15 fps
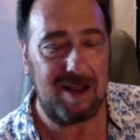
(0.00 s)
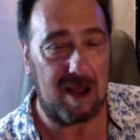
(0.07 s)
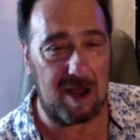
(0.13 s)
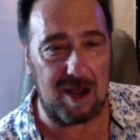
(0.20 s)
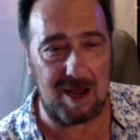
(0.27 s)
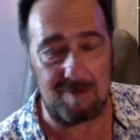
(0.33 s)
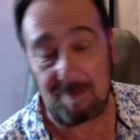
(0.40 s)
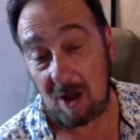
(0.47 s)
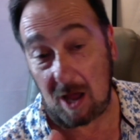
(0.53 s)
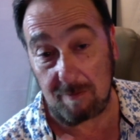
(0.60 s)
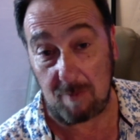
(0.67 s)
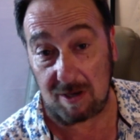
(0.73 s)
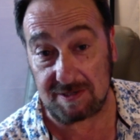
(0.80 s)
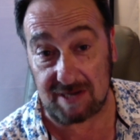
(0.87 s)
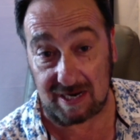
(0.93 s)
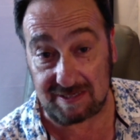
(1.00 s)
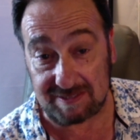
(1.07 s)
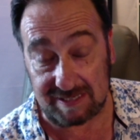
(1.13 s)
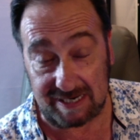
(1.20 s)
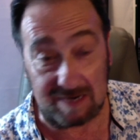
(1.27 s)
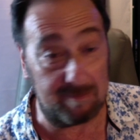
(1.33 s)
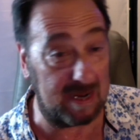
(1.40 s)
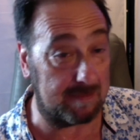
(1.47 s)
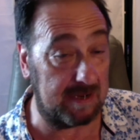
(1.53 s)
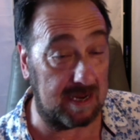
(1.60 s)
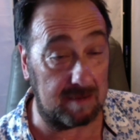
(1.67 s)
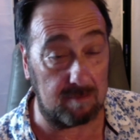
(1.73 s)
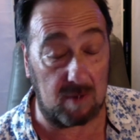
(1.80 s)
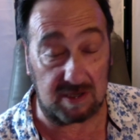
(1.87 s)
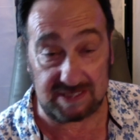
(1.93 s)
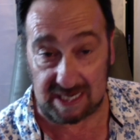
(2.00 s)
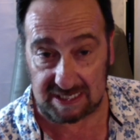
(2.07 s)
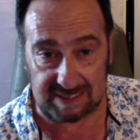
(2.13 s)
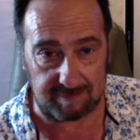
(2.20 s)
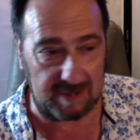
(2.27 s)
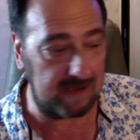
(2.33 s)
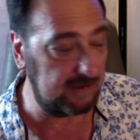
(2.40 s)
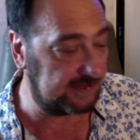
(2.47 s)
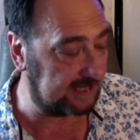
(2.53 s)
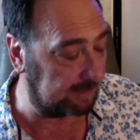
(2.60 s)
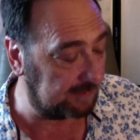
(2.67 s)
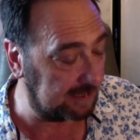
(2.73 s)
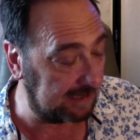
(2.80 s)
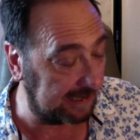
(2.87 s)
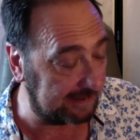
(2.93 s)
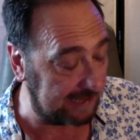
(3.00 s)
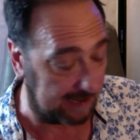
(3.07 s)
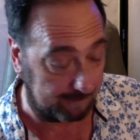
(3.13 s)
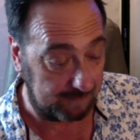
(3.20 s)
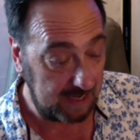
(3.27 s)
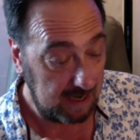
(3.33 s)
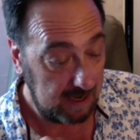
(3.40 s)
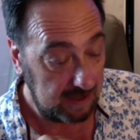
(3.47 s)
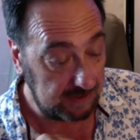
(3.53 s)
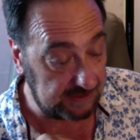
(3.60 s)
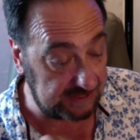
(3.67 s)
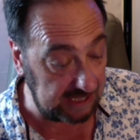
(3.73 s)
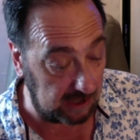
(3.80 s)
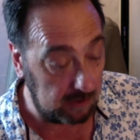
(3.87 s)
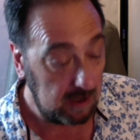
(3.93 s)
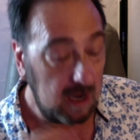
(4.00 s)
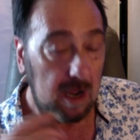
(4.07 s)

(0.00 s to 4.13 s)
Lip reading: On Mos Eisley, maybe at Mos Espa or something like that. So